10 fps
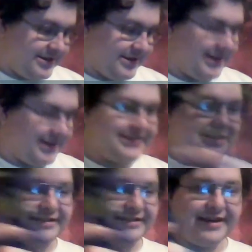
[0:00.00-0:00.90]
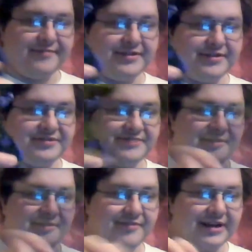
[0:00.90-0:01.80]
I guess he's one of those
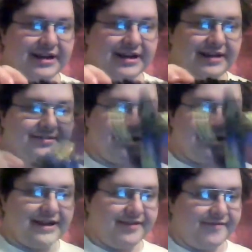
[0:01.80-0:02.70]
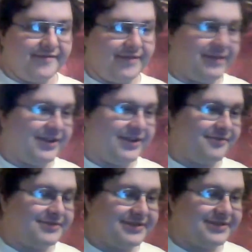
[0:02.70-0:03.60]
smart crocodiles, kind of. I mean,
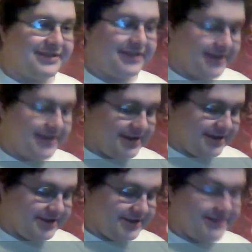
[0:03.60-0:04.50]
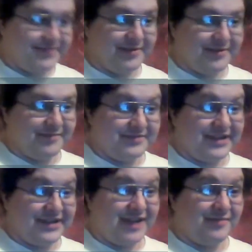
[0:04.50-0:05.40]
it's still smarter than most
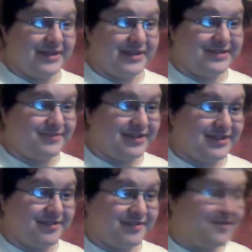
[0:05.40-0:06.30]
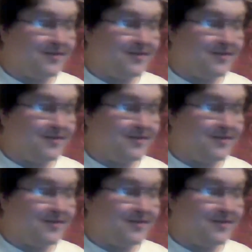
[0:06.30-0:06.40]
Dinobots usually are.